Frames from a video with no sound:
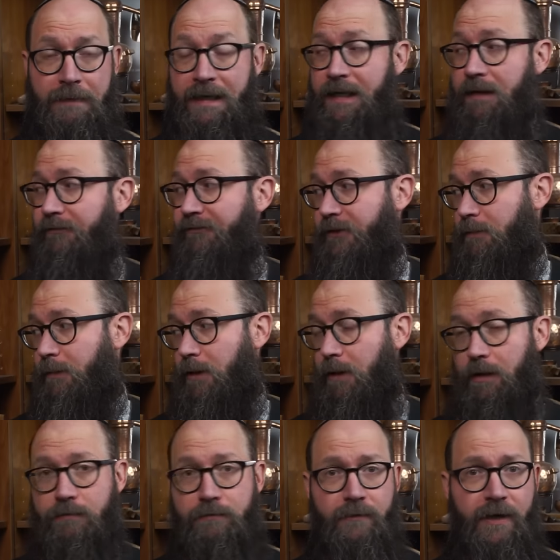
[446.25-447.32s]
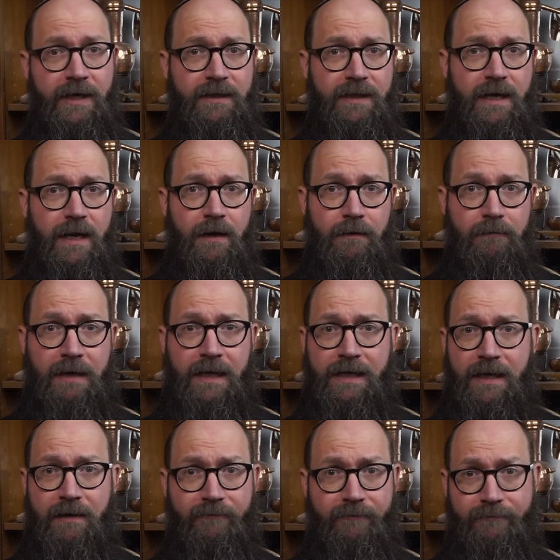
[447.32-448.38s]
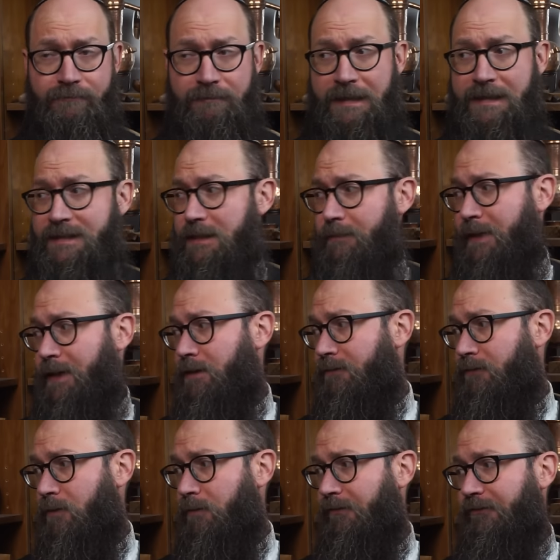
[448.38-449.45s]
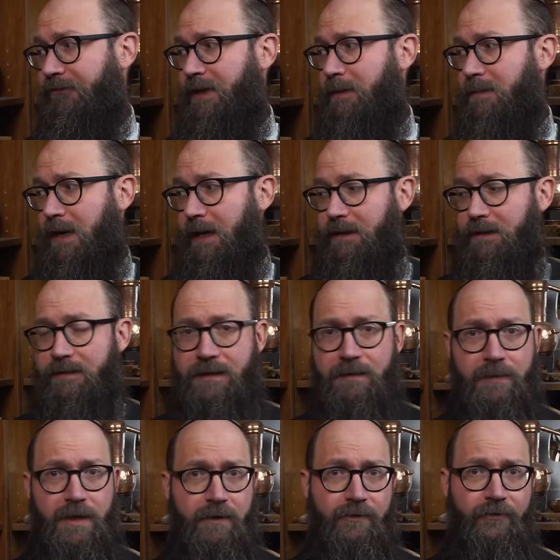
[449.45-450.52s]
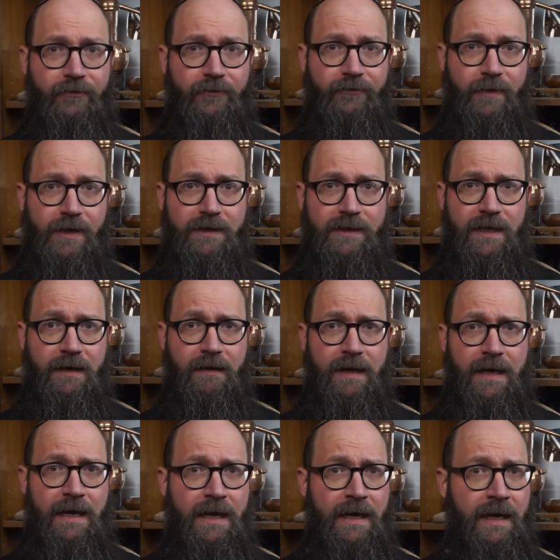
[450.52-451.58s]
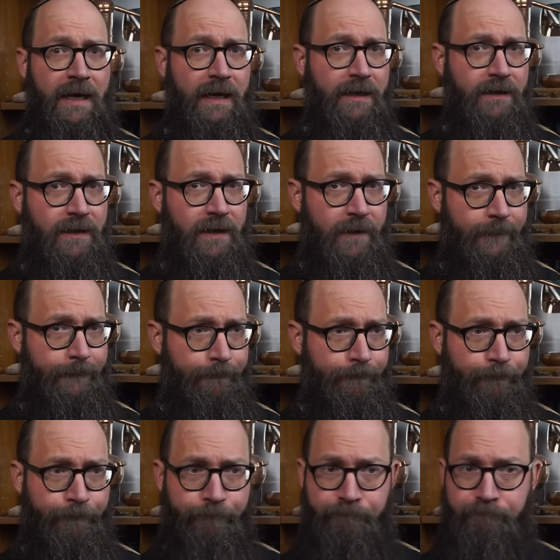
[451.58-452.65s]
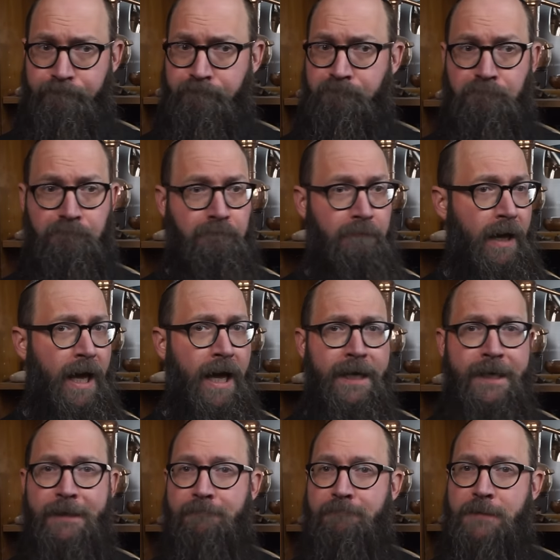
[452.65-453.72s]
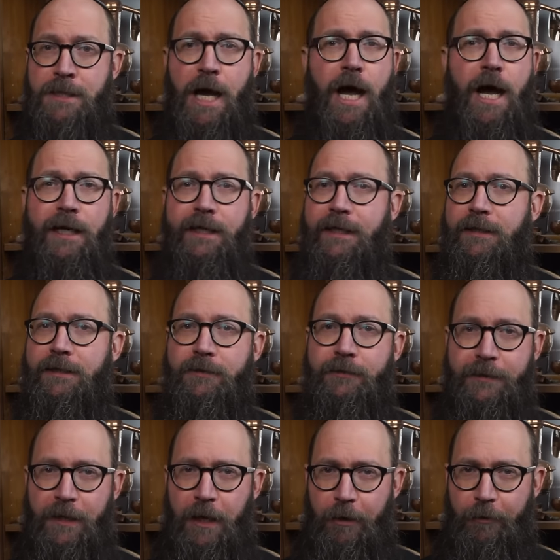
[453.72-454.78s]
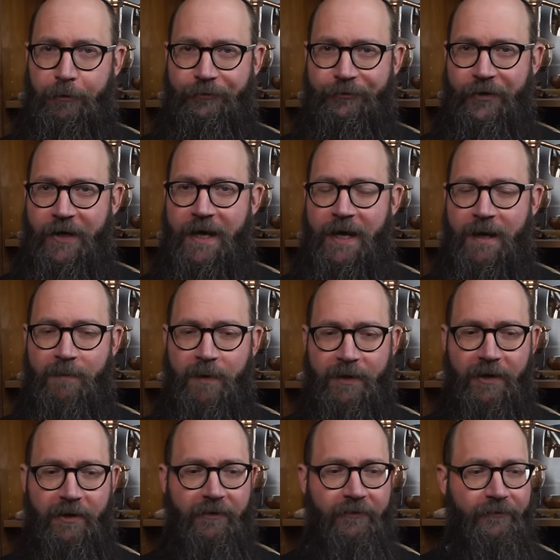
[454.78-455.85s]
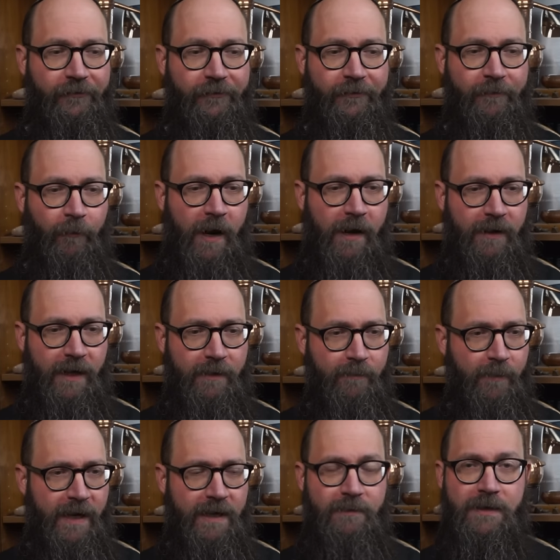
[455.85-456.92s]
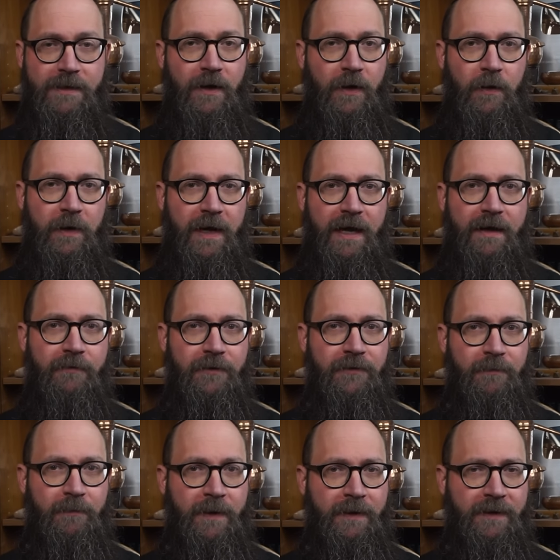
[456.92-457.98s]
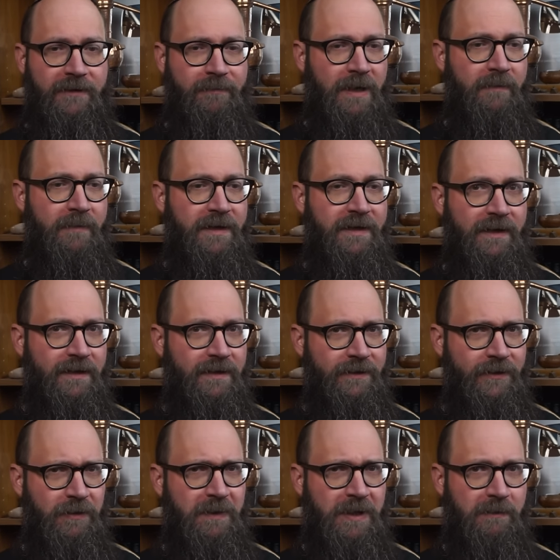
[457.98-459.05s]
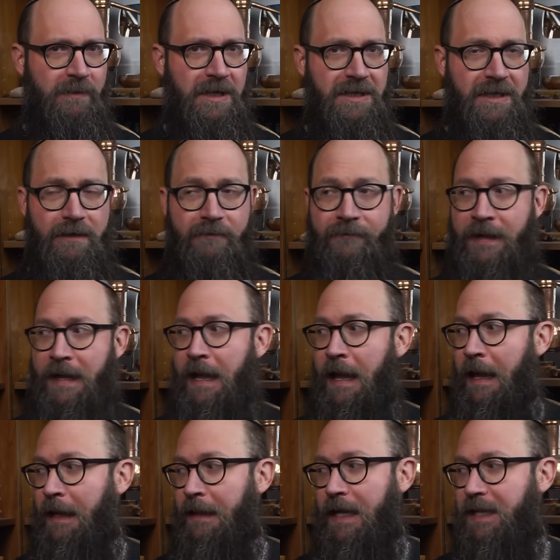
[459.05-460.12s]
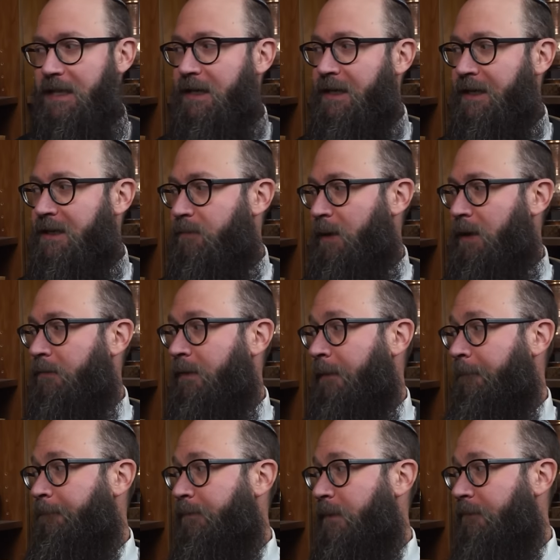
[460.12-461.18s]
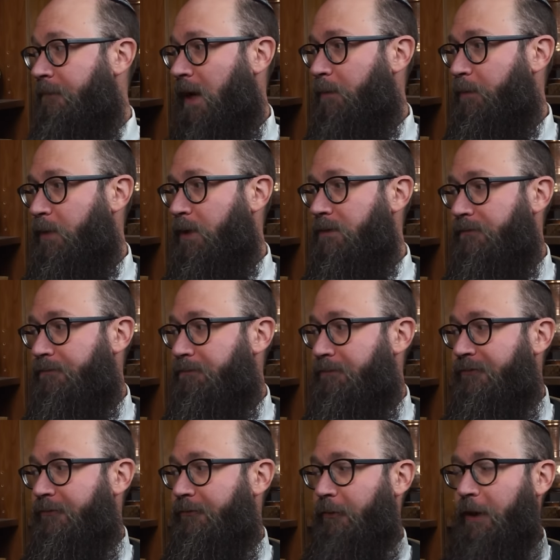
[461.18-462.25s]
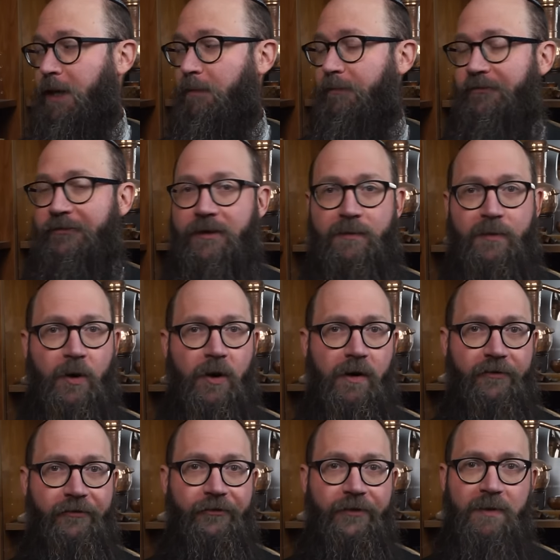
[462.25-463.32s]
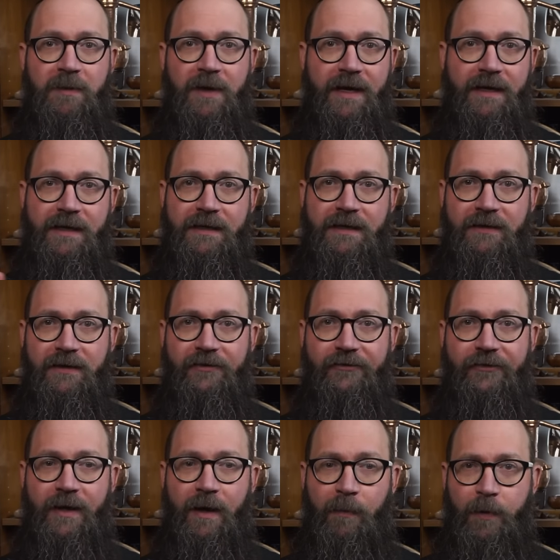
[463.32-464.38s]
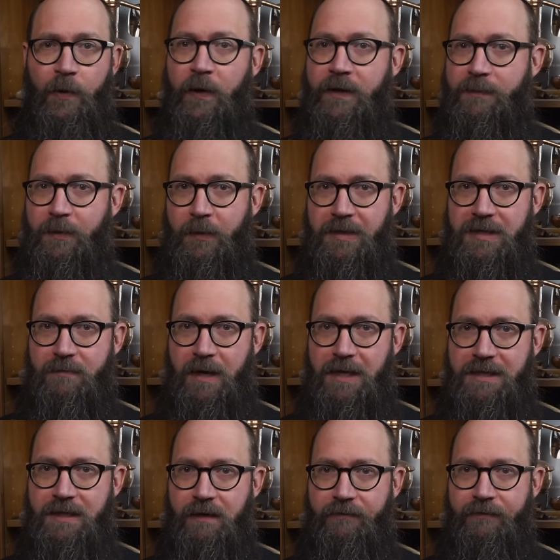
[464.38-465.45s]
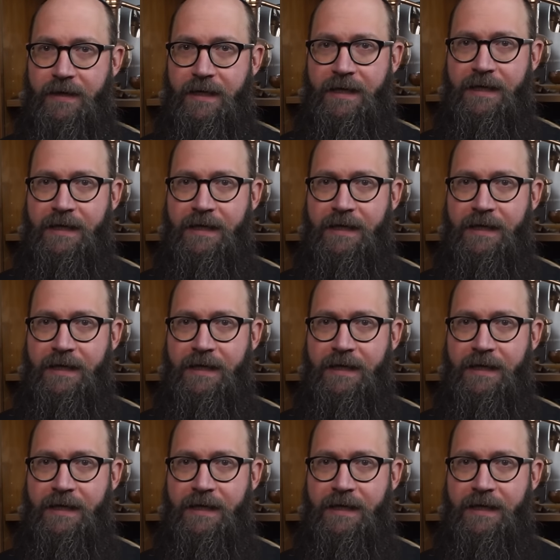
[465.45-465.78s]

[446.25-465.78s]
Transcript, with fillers: I have cinnabar right there. I have antimony in the form of stibnite, stibnite crystals right there. And um, I am not including those because while I might be okay with experimenting a little bit on myself, that's not an experiment. If I put straight up Cinnabar or Stibnite into this, I'm going to poison myself.